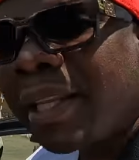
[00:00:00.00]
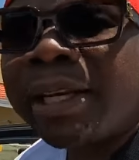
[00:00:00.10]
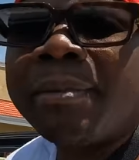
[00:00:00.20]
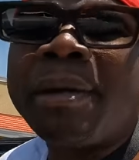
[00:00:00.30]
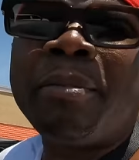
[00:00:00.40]

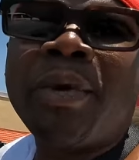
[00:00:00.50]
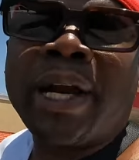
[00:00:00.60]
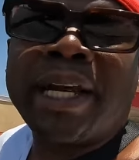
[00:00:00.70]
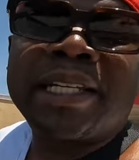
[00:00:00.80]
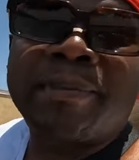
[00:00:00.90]
little bit
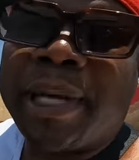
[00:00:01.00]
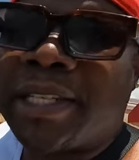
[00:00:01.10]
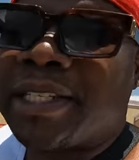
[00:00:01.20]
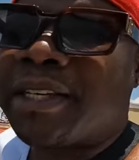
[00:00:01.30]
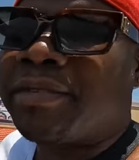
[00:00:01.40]
more
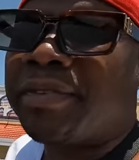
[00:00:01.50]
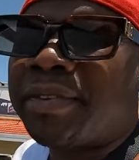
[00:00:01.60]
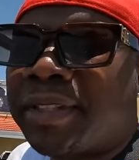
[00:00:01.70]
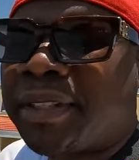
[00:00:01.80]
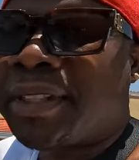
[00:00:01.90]
expensive.
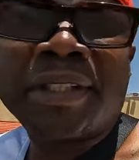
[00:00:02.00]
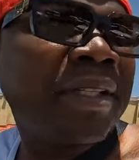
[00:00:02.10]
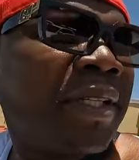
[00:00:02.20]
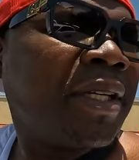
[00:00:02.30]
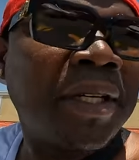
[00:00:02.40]

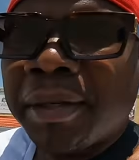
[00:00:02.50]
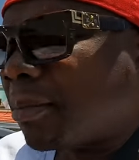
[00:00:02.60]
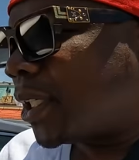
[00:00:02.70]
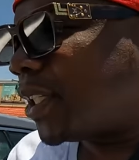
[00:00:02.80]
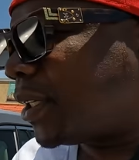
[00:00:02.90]

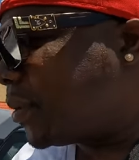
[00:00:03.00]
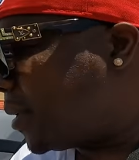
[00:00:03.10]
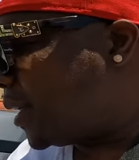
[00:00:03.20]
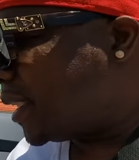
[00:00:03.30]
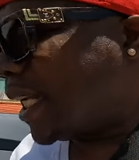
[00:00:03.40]
But you
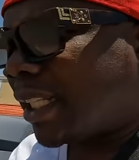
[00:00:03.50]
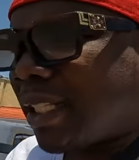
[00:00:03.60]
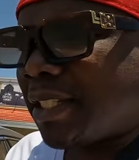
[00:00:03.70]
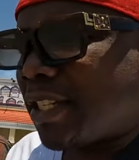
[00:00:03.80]
know, that is